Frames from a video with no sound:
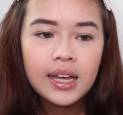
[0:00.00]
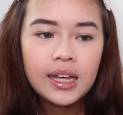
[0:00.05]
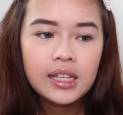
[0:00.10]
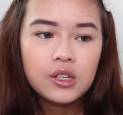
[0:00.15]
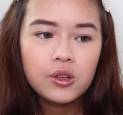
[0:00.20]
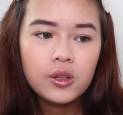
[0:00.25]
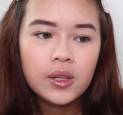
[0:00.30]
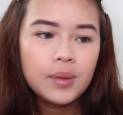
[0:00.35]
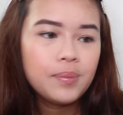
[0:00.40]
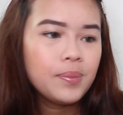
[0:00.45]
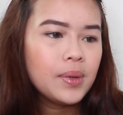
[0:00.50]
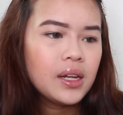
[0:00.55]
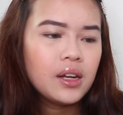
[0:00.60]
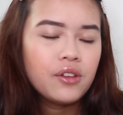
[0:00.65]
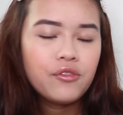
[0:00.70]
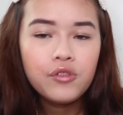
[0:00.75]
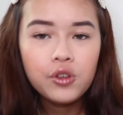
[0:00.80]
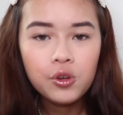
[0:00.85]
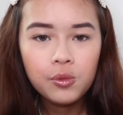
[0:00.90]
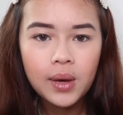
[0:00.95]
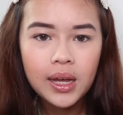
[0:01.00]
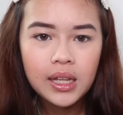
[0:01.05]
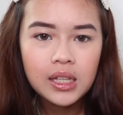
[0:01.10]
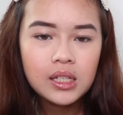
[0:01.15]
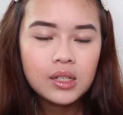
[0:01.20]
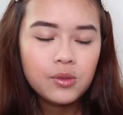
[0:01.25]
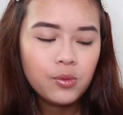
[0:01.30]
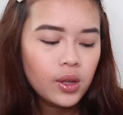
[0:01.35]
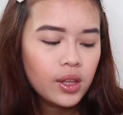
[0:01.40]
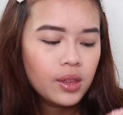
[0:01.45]
It's only been a few
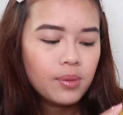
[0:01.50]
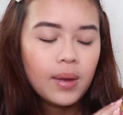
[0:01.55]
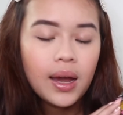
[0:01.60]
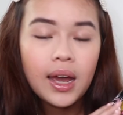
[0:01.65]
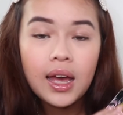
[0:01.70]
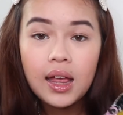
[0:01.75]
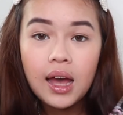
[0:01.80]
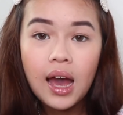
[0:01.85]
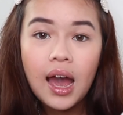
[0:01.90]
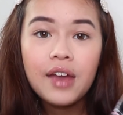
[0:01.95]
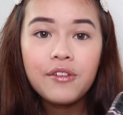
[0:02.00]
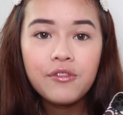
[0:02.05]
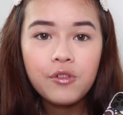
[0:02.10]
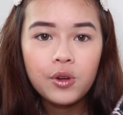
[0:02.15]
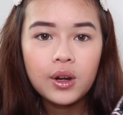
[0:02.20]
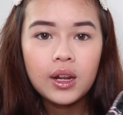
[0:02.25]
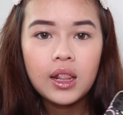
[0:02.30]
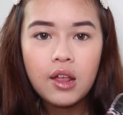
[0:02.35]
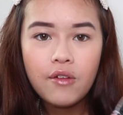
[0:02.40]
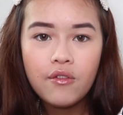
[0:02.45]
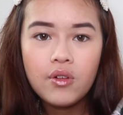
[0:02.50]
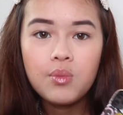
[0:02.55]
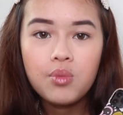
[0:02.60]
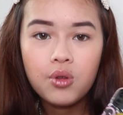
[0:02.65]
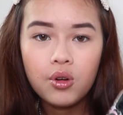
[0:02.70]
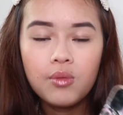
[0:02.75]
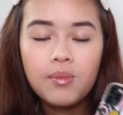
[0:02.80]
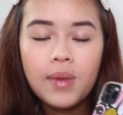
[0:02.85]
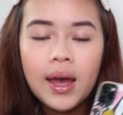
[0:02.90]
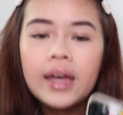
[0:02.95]
months with my iPhone 11
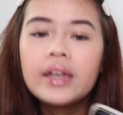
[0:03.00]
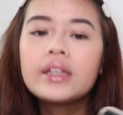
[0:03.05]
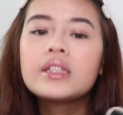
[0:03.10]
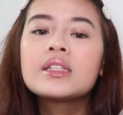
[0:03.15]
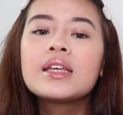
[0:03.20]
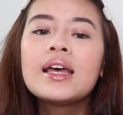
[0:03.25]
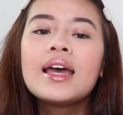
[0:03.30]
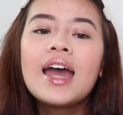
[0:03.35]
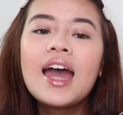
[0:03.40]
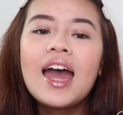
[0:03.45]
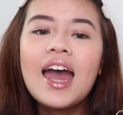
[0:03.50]
Pro Max.